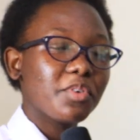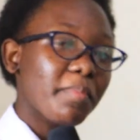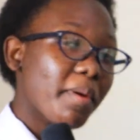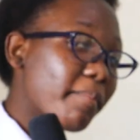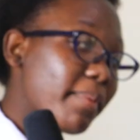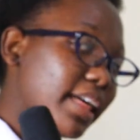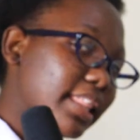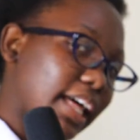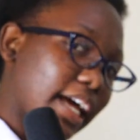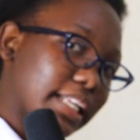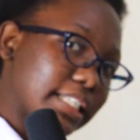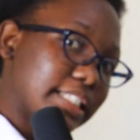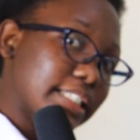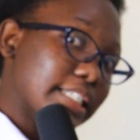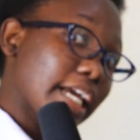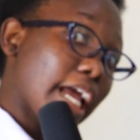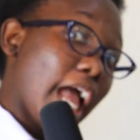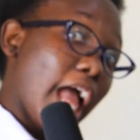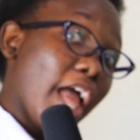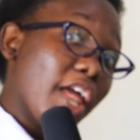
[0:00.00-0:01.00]
remember that
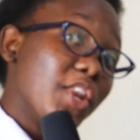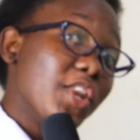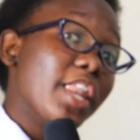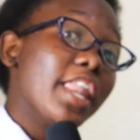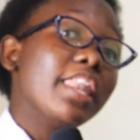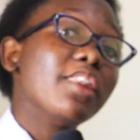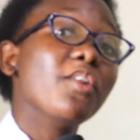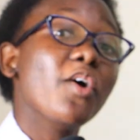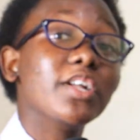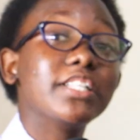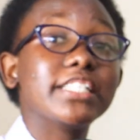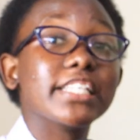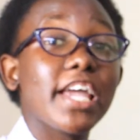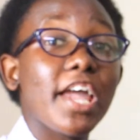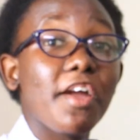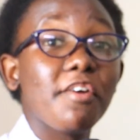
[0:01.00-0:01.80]
not